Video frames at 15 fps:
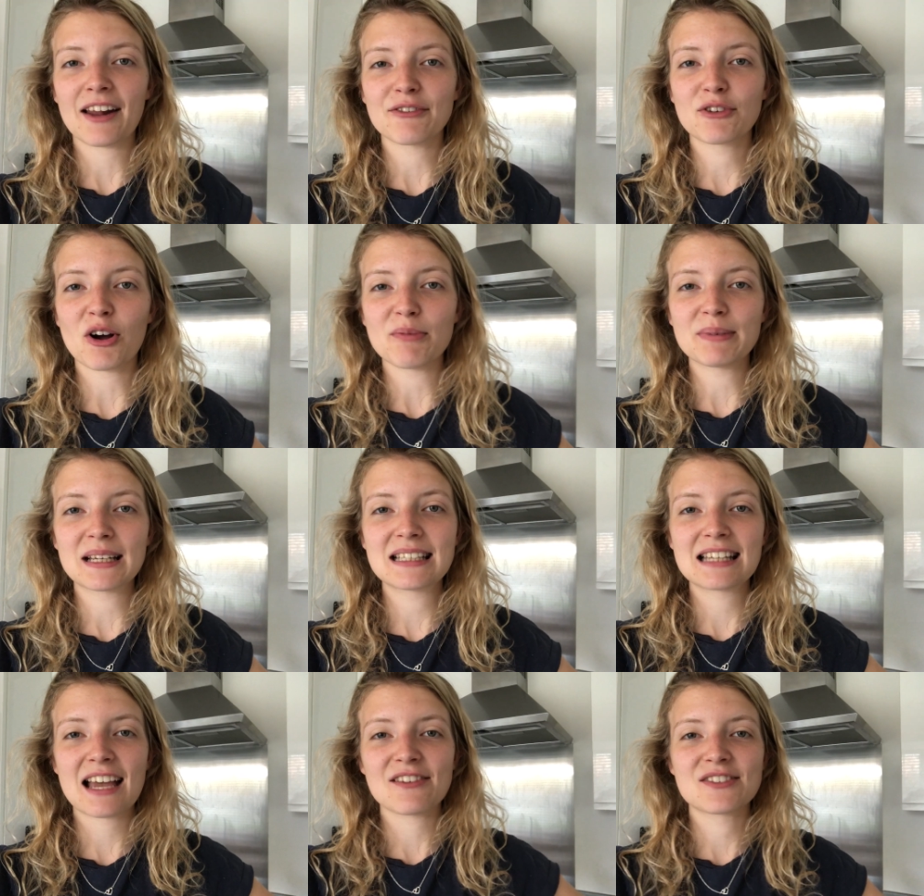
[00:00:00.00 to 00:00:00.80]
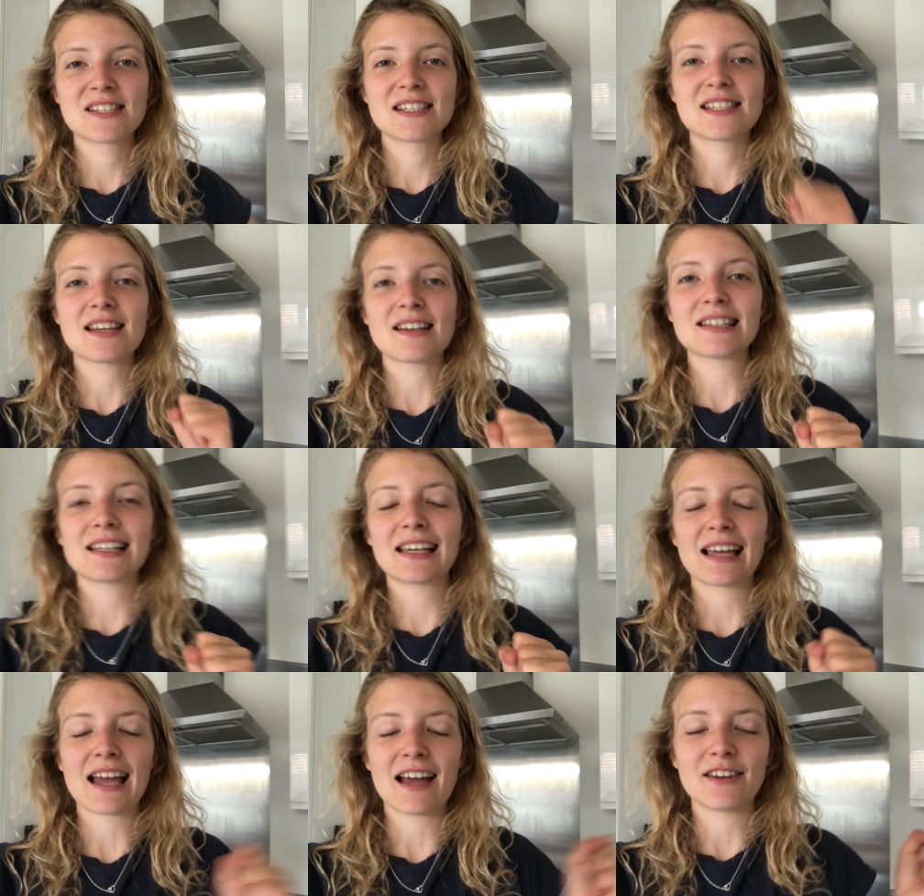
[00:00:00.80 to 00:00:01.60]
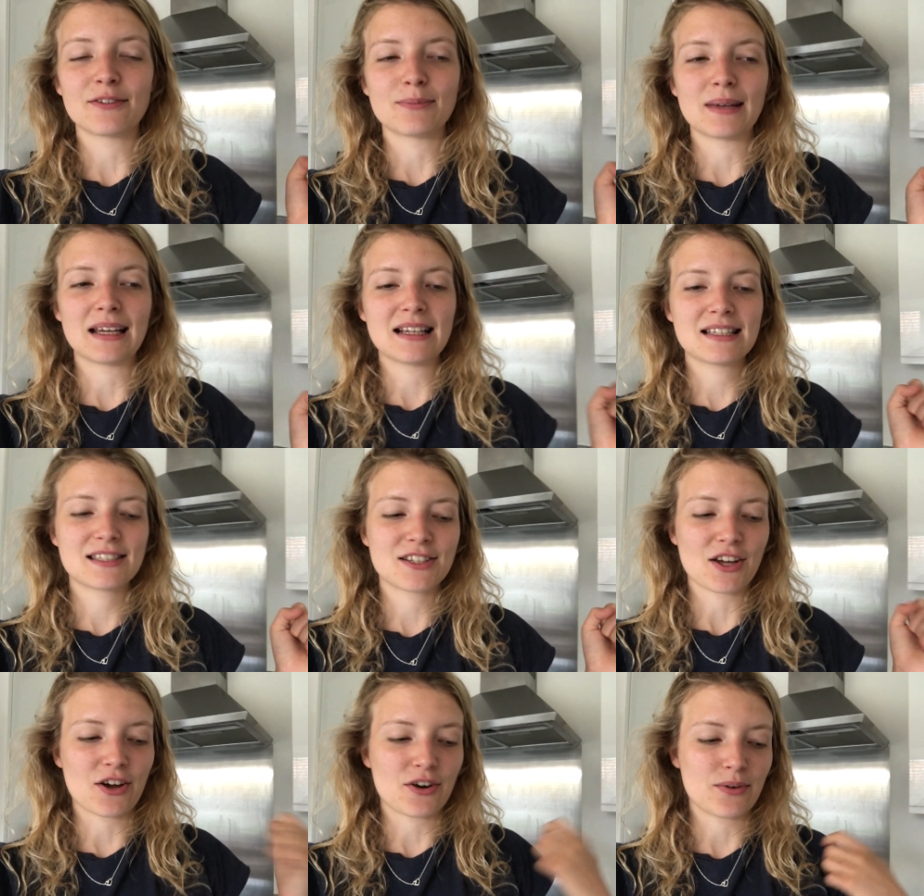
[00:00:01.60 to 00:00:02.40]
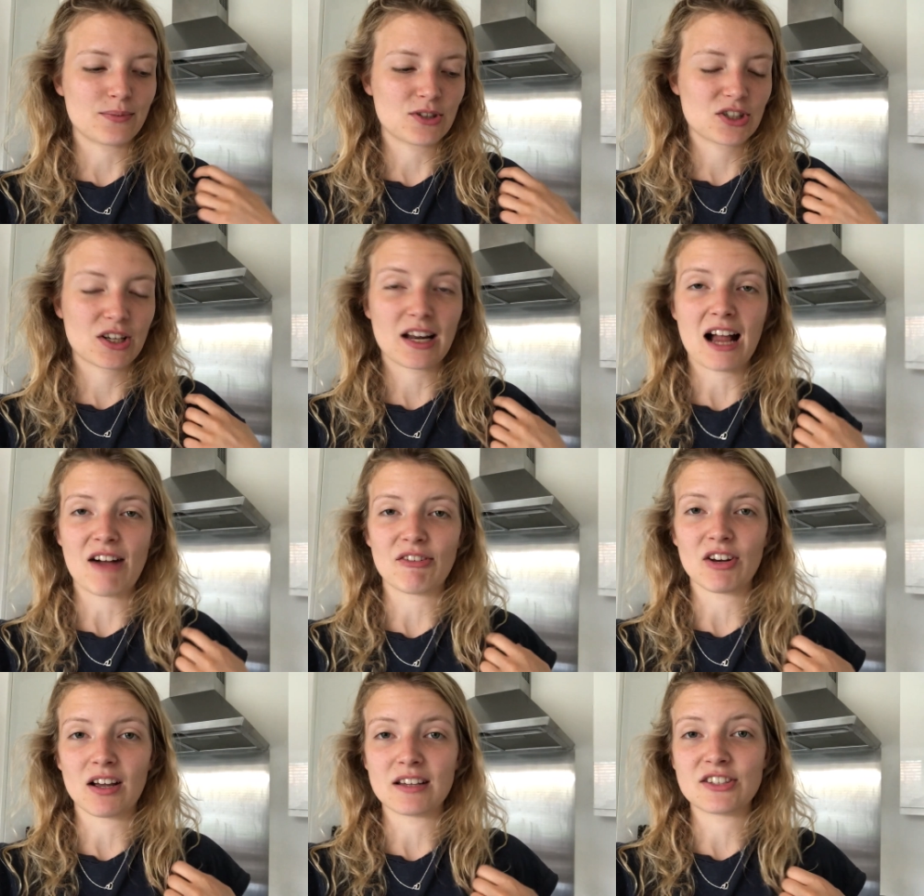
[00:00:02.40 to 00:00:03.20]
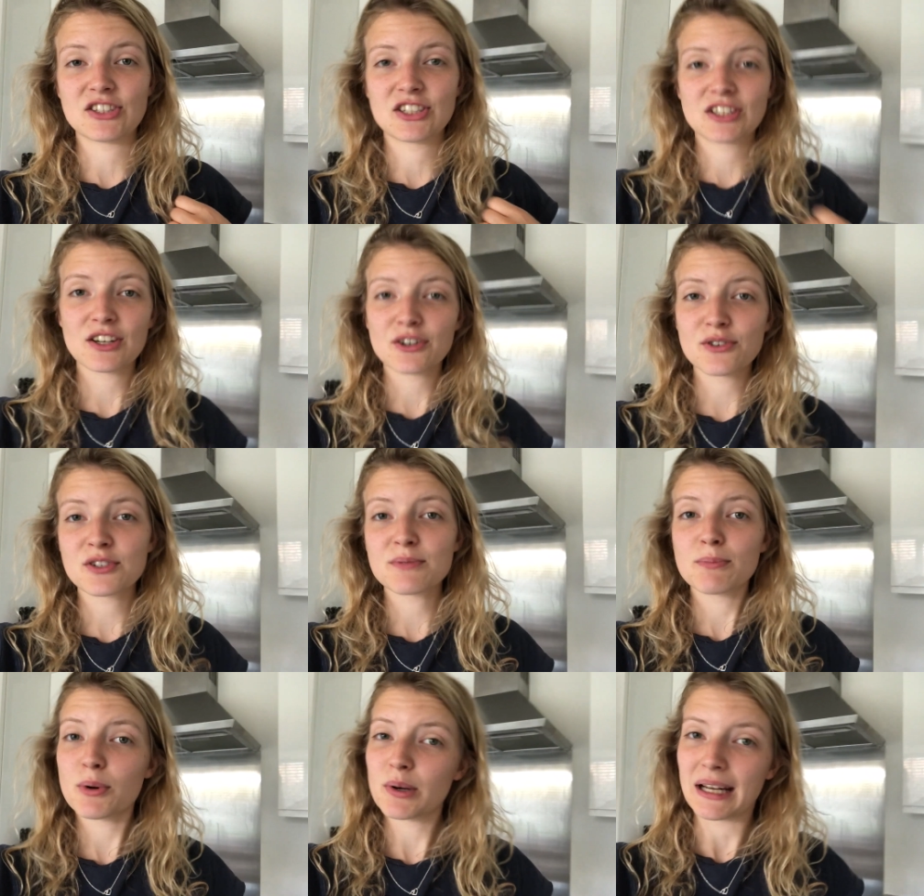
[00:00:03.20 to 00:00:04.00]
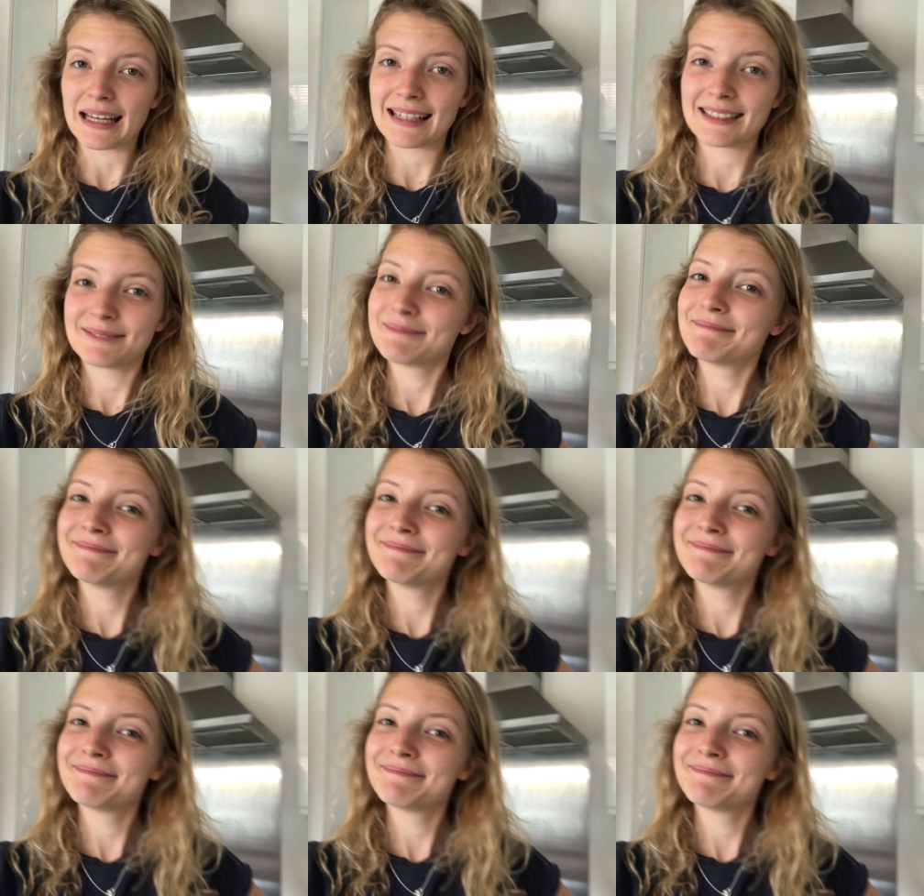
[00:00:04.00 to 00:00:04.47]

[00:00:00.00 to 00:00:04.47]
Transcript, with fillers: I've got a big day of studying ahead of me, so I'm just gonna have a nice chilled morning.